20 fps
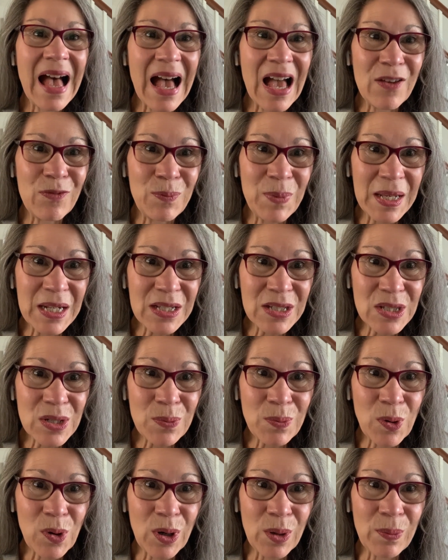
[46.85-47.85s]
I've been a
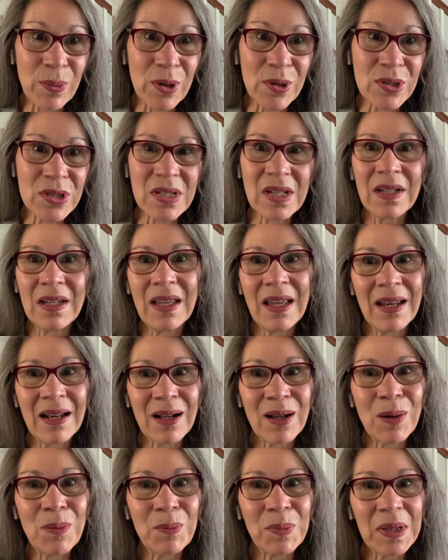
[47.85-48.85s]
support person in a
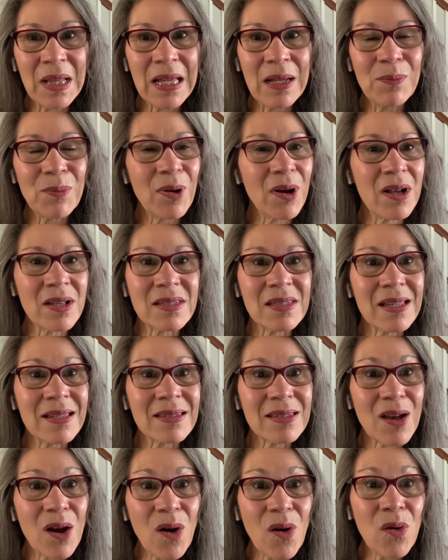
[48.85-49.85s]
complaint
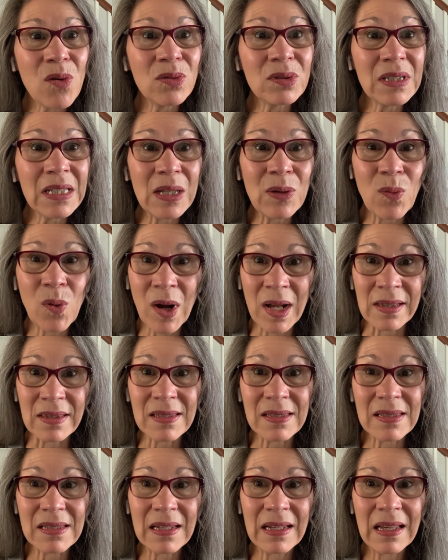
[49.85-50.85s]
process only
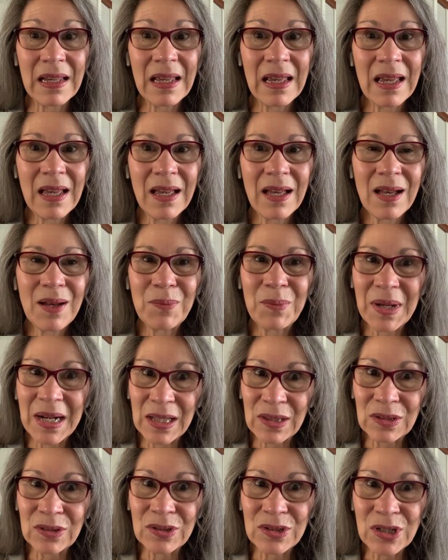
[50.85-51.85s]
once, but
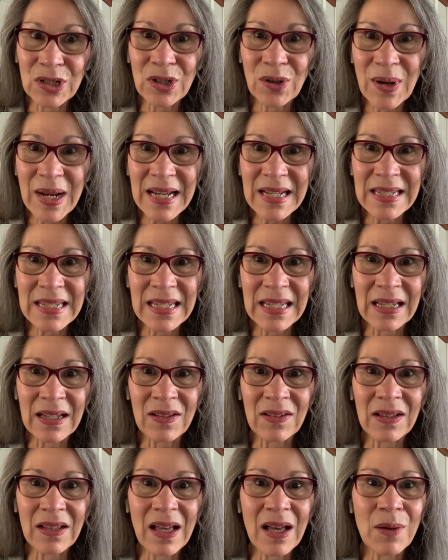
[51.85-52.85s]
I learned a great
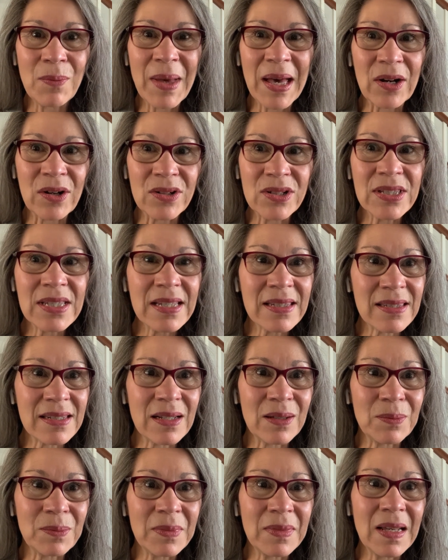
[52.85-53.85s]
deal about our
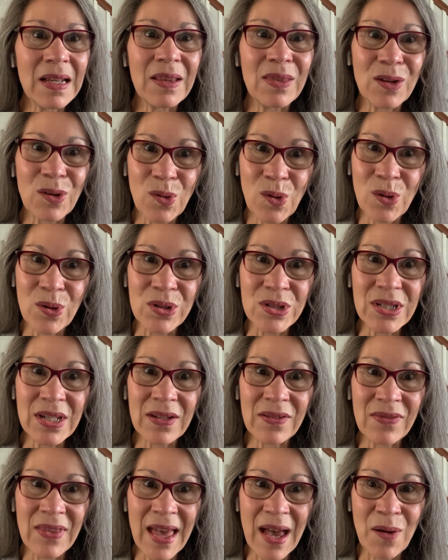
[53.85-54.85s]
system in the course
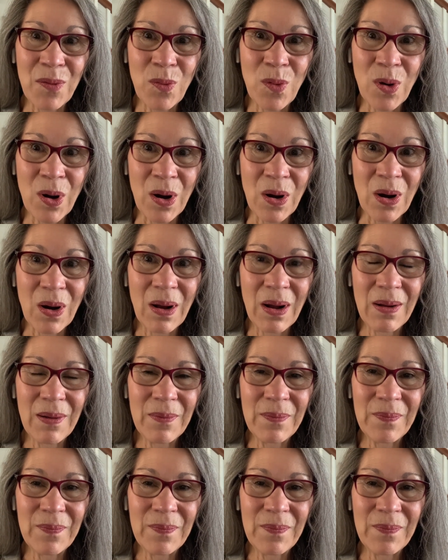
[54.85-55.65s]
of that work.